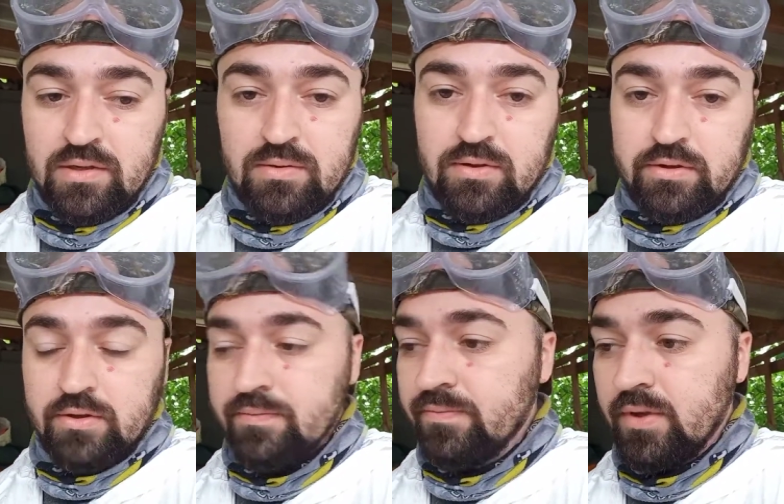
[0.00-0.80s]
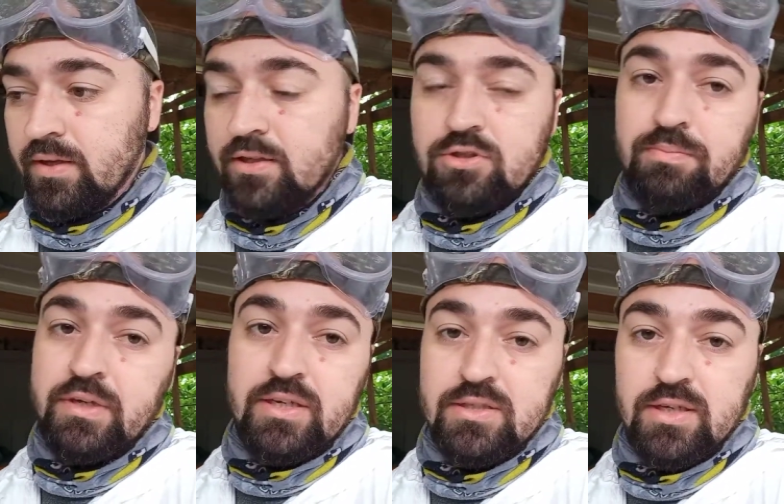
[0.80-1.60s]
Well, that should be
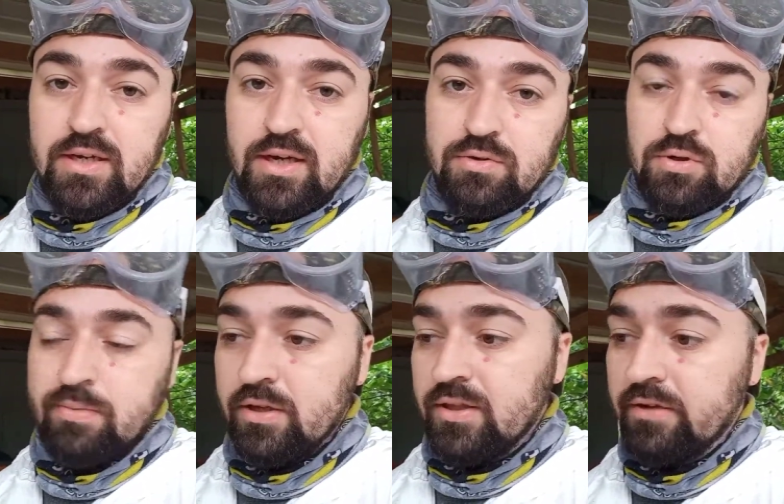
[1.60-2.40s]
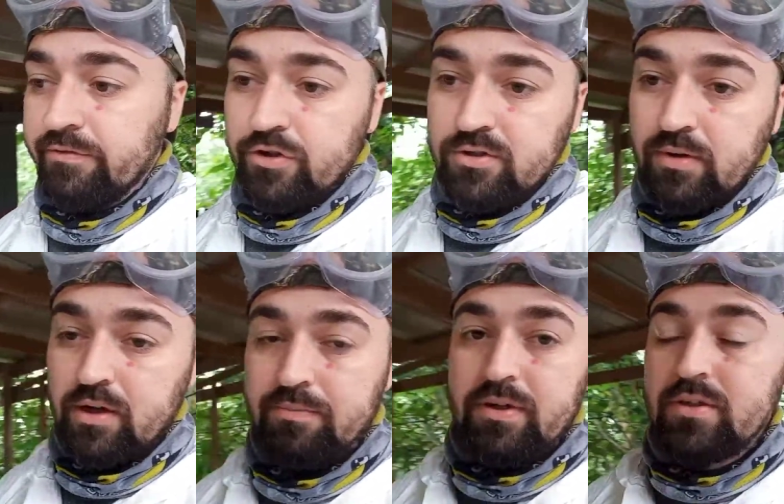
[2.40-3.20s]
easier. I thought about that first
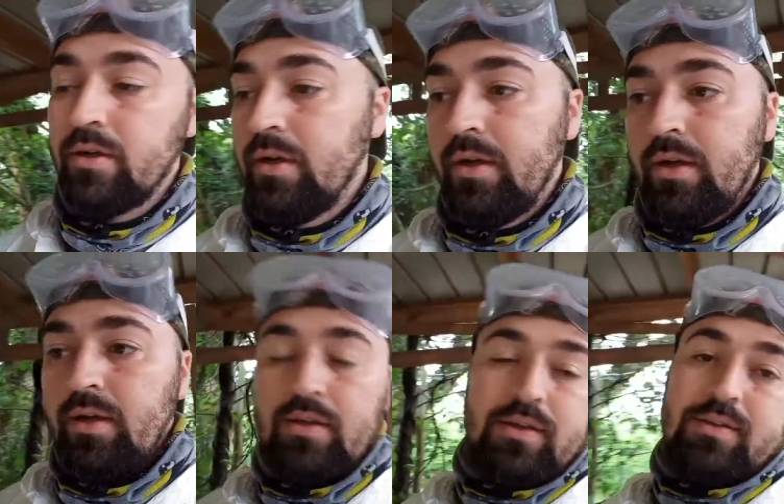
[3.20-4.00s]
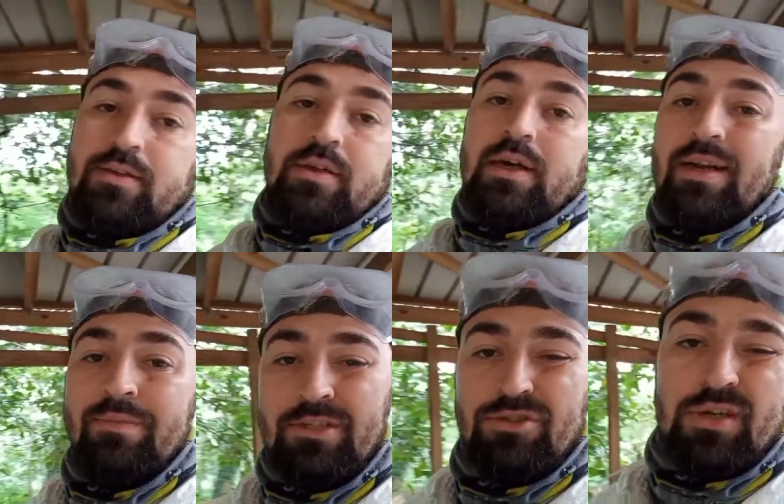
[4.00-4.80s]
round, but I thought, nah, let
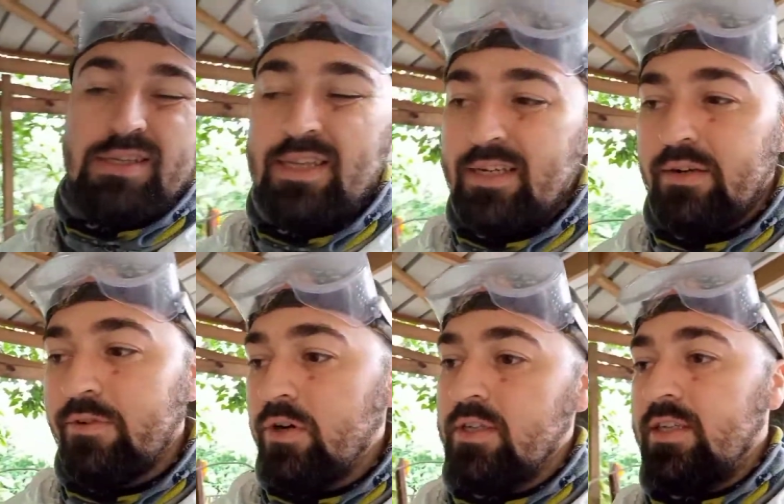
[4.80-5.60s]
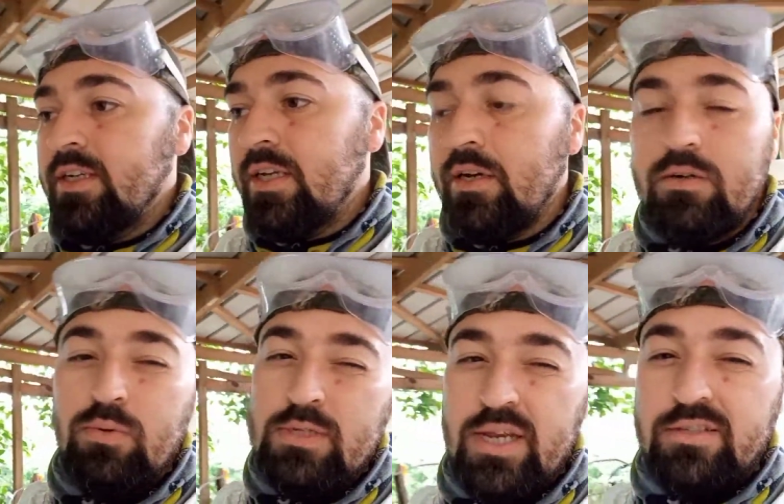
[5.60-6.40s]
me just try this, and I've got it here now. I
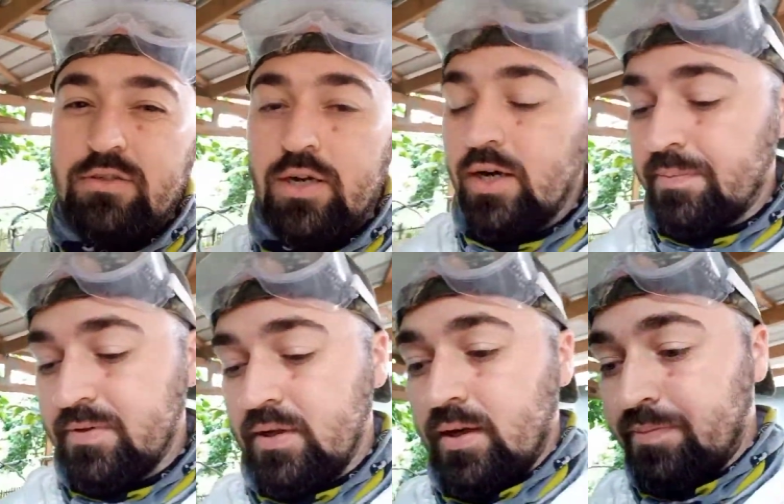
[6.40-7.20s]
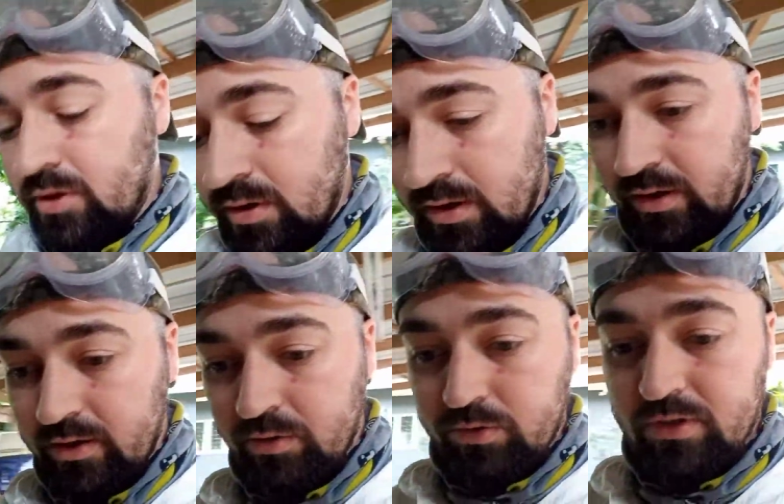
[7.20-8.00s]
was lazy to go up to the
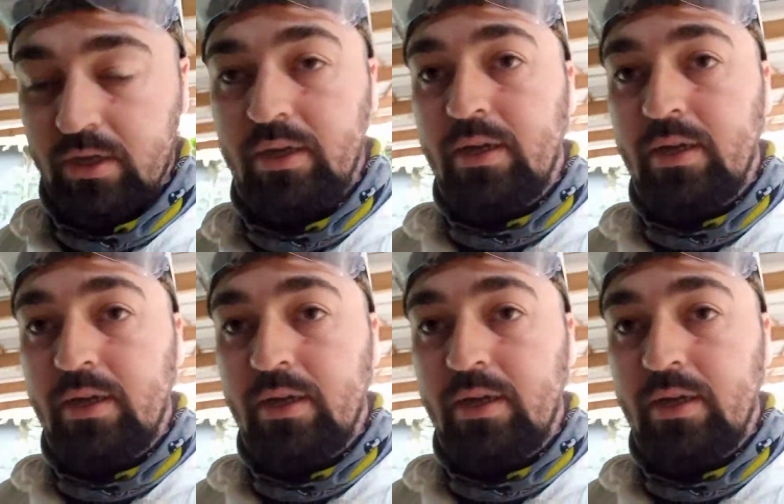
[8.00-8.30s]
in-laws.